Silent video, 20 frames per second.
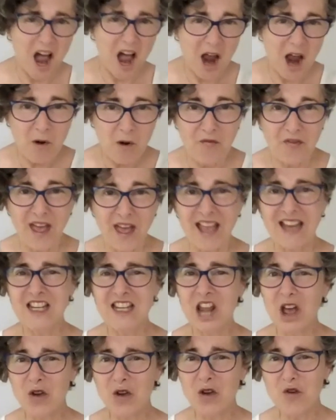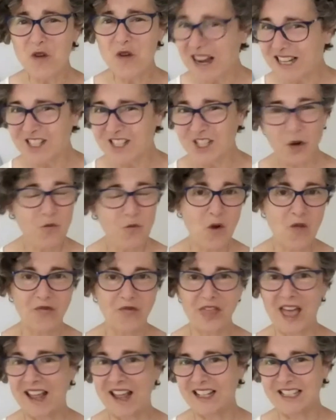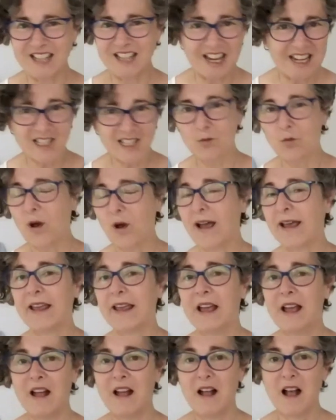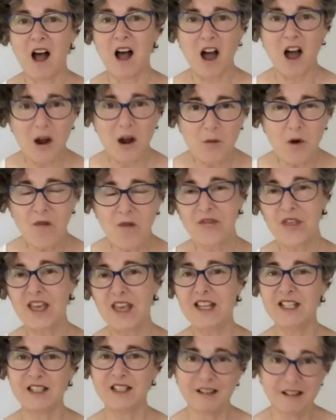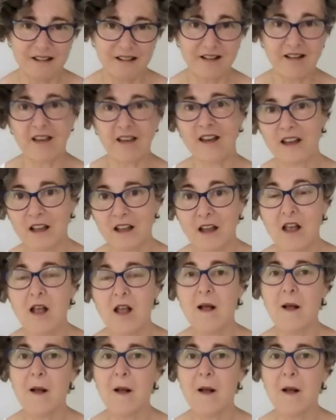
I want that. No, I don't want that. Take it away. I want this. Da, da, da.